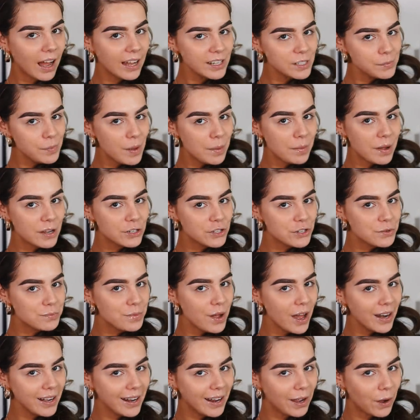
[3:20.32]
I spent my
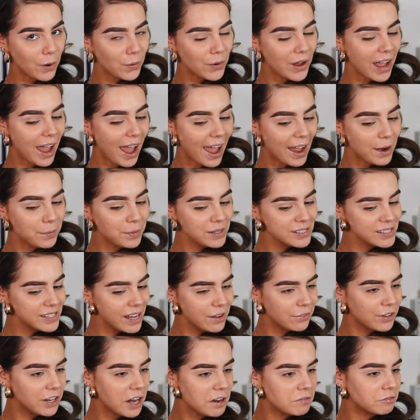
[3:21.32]
shmoney, okay? We're
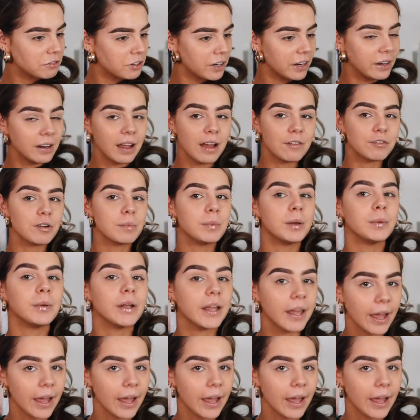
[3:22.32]
saving every every bit we